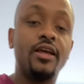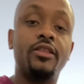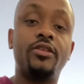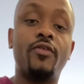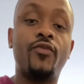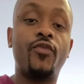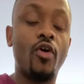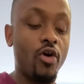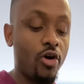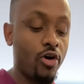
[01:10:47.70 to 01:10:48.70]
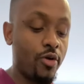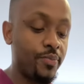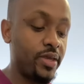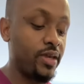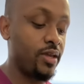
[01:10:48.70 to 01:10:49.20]
the
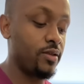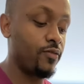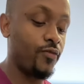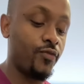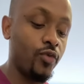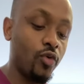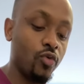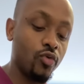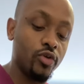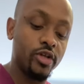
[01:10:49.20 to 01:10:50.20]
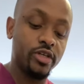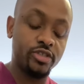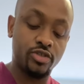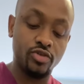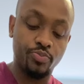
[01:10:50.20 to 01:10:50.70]
forearm in full
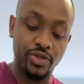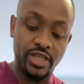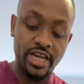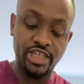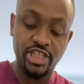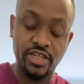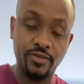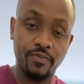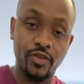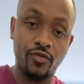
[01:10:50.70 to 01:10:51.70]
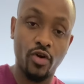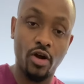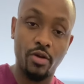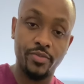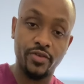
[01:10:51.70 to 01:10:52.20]
supination.
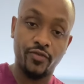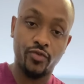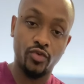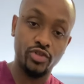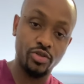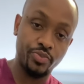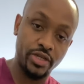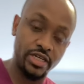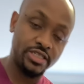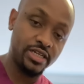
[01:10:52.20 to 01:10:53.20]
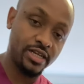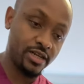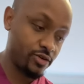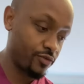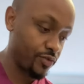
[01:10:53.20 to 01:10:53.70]
Forearm in full supination. I
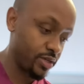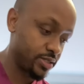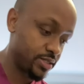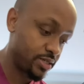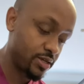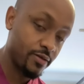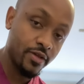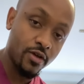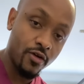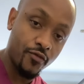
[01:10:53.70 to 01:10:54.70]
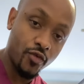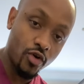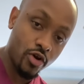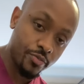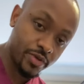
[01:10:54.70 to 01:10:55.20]
don't know if you can see it.
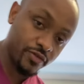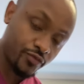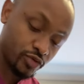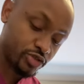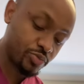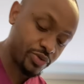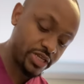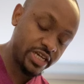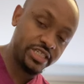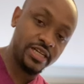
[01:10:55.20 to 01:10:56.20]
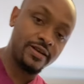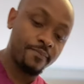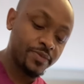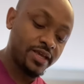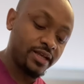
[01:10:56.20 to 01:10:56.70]
Forearm in full supination.
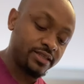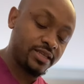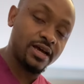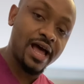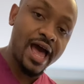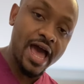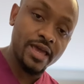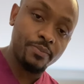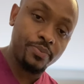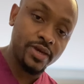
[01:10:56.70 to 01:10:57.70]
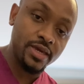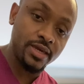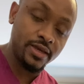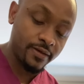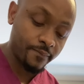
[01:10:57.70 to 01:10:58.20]
The
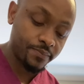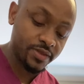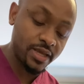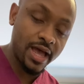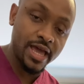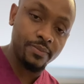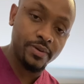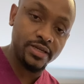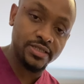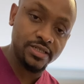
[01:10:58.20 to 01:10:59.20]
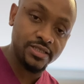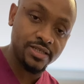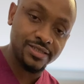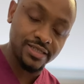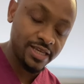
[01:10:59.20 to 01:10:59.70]
IP
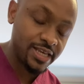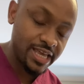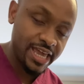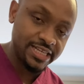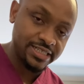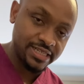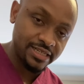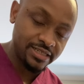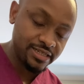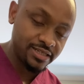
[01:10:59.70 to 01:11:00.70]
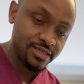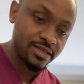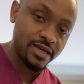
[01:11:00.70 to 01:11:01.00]
is extended, the